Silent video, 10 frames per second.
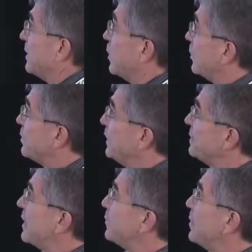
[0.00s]
which means
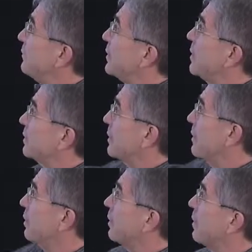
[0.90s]
that you have to cut
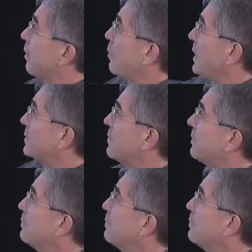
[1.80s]
clockwise around the